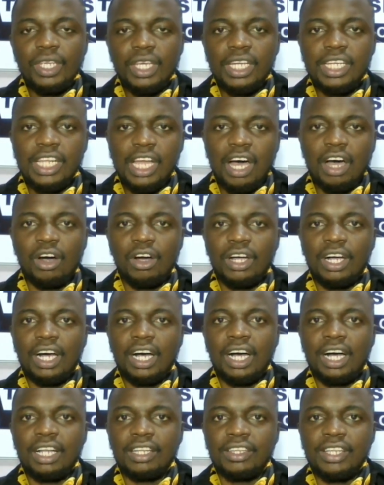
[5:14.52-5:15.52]
Now,
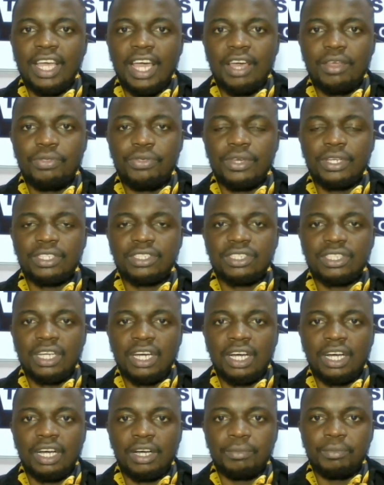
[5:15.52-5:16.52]
the ethics
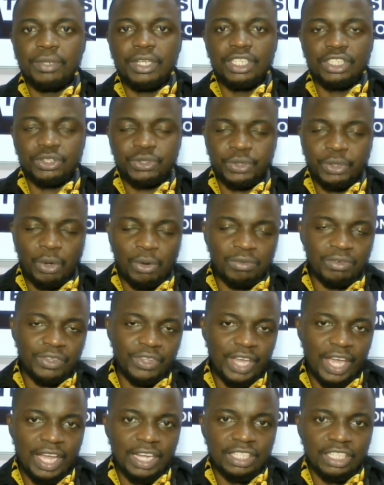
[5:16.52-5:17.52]
ministry over
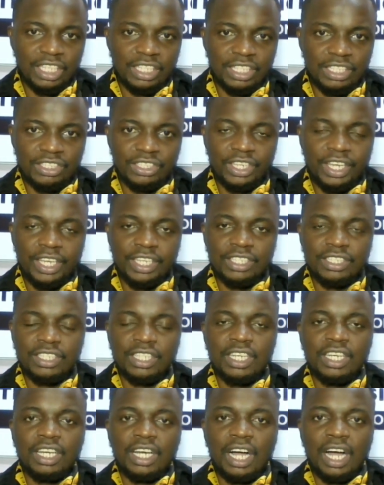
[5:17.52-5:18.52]
there in Kenya says
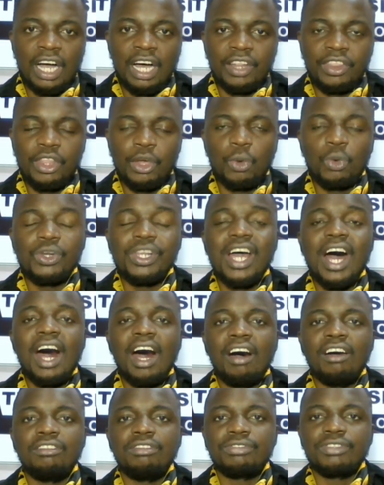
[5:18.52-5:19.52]
they would
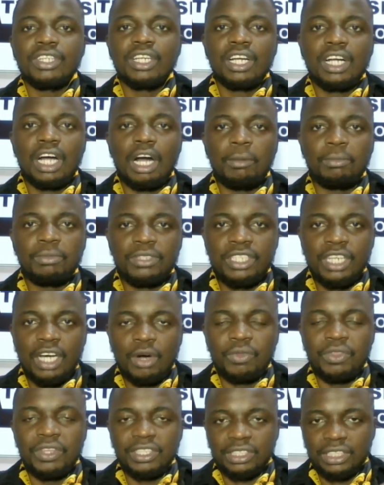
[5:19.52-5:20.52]
have cut
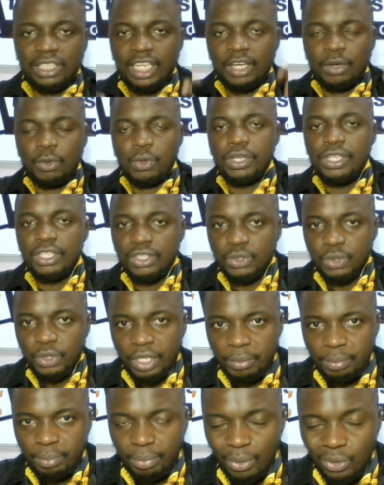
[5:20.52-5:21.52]
down the slay queens who
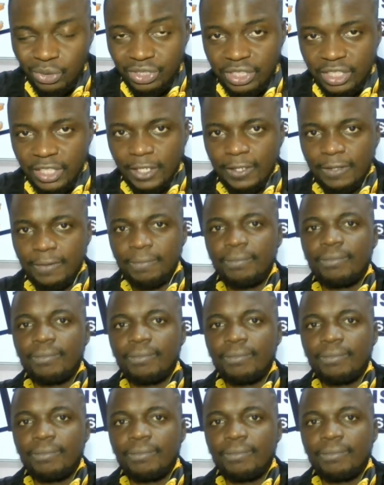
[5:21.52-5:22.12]
keep posting